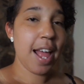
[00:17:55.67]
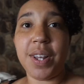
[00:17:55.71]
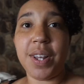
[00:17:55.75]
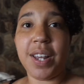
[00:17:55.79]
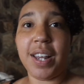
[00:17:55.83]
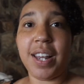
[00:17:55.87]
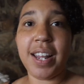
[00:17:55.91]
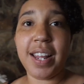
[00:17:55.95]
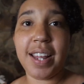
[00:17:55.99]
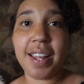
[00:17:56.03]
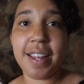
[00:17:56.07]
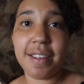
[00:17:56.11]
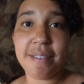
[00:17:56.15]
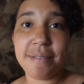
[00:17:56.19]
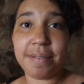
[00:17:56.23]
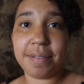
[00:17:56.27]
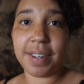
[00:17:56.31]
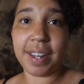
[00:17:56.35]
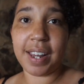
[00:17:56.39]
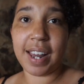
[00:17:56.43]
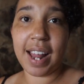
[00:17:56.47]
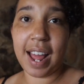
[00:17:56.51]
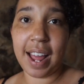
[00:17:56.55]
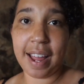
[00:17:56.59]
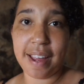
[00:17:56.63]
Live
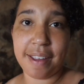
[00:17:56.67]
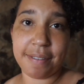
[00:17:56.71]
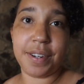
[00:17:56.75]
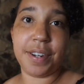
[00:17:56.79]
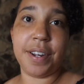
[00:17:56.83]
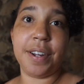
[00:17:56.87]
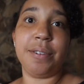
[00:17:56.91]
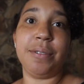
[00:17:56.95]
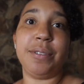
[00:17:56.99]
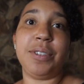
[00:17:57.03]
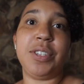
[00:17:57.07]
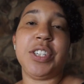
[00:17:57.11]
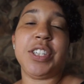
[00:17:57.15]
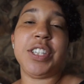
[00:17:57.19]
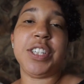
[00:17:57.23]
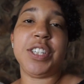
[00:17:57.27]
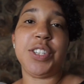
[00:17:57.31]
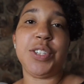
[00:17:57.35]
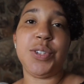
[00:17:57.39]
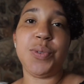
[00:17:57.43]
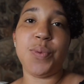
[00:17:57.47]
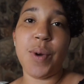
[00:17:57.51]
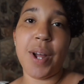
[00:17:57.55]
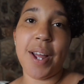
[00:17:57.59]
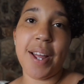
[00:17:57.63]
life, don't
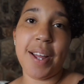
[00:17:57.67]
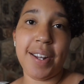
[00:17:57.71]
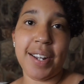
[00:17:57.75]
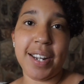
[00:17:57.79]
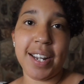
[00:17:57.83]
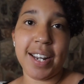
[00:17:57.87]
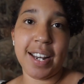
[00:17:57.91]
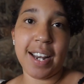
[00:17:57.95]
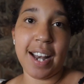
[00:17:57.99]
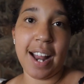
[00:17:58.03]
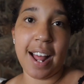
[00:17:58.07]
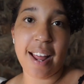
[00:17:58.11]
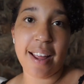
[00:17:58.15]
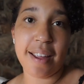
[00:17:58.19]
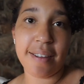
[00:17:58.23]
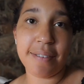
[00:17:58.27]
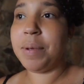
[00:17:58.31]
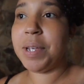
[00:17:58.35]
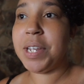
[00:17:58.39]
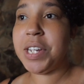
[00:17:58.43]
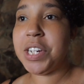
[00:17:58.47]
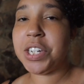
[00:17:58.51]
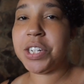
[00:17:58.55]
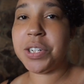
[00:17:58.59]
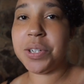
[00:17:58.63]
just dwell in life.
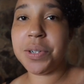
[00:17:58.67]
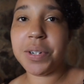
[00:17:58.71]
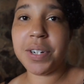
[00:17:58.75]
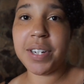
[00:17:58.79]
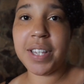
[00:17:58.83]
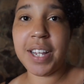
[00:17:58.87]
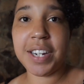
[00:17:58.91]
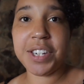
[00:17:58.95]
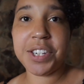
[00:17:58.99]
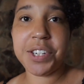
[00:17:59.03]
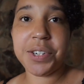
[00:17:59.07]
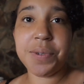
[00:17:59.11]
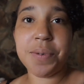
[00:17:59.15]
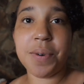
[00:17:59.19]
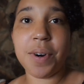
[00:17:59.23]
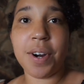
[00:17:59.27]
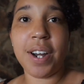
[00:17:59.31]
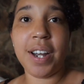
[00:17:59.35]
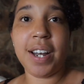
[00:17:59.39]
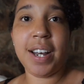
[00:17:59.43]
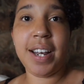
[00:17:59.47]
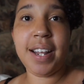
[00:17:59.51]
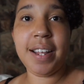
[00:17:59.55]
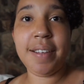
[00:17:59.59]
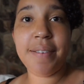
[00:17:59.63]
Be sure that you
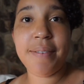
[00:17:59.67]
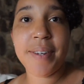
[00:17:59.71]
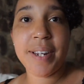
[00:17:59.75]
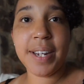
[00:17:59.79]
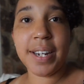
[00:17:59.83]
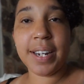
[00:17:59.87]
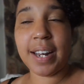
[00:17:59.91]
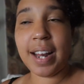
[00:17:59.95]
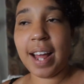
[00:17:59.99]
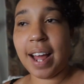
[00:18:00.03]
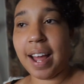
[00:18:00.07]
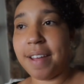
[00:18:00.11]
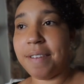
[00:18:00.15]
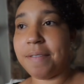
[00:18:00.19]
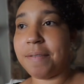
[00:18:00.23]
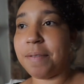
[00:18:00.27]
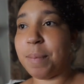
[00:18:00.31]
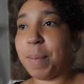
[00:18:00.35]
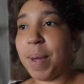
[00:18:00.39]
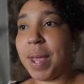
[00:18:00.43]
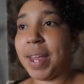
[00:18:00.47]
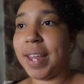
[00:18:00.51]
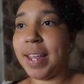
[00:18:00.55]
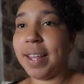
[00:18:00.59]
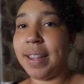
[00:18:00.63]
are living life,
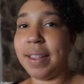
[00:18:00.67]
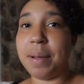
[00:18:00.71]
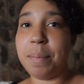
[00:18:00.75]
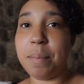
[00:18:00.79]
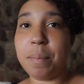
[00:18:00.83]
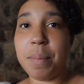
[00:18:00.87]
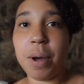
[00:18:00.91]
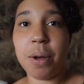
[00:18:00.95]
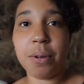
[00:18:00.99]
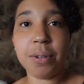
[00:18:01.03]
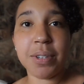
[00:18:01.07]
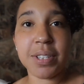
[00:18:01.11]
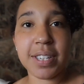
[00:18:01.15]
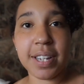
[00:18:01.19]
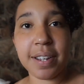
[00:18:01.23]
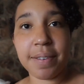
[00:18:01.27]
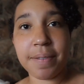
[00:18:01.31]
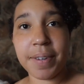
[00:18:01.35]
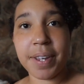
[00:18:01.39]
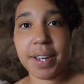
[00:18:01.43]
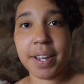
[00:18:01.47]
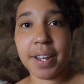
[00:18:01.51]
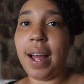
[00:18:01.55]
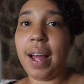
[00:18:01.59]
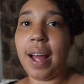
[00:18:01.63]
making the most
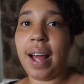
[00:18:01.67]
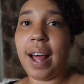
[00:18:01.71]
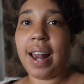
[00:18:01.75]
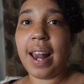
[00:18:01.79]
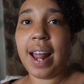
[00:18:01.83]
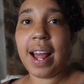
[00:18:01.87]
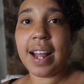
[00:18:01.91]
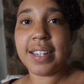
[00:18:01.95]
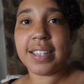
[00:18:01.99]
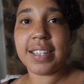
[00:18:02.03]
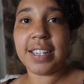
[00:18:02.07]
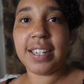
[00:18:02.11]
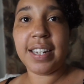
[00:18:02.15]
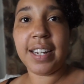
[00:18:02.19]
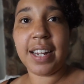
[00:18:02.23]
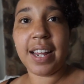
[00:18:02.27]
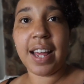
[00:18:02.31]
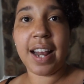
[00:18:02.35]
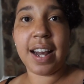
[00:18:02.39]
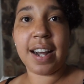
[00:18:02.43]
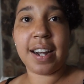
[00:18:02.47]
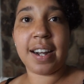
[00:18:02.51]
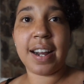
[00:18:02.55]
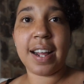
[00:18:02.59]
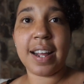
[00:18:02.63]
of it. I like to look
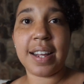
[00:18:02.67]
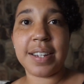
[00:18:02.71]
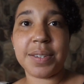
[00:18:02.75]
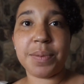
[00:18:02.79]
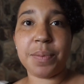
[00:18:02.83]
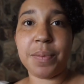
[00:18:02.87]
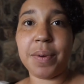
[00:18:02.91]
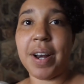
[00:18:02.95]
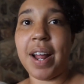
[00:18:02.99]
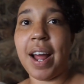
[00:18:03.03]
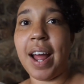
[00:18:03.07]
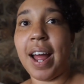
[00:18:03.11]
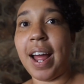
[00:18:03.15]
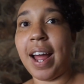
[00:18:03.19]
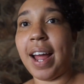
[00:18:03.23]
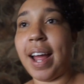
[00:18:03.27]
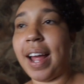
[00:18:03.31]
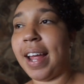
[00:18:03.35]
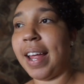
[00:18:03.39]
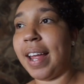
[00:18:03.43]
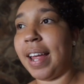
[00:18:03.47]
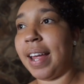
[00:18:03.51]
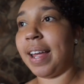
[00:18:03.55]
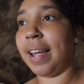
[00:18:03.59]
at it as when I